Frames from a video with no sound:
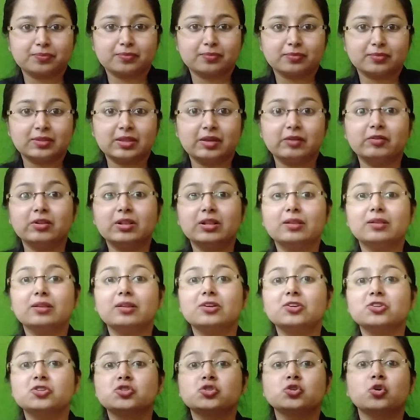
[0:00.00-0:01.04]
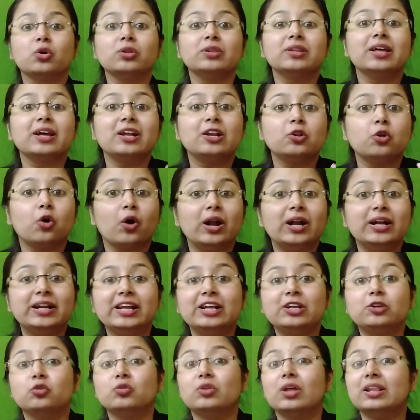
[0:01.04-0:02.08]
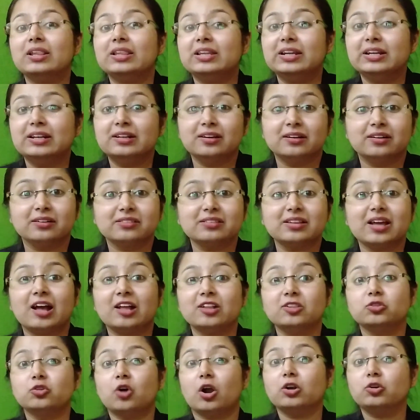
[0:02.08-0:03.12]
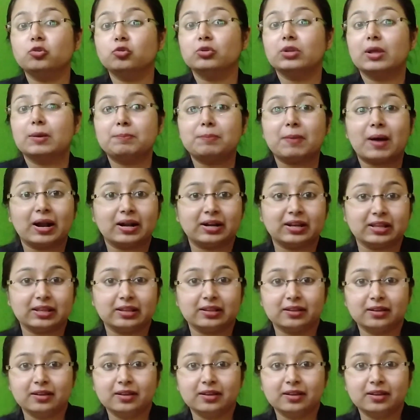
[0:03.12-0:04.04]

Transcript: They will show their loyalty to the leaders and not to the party.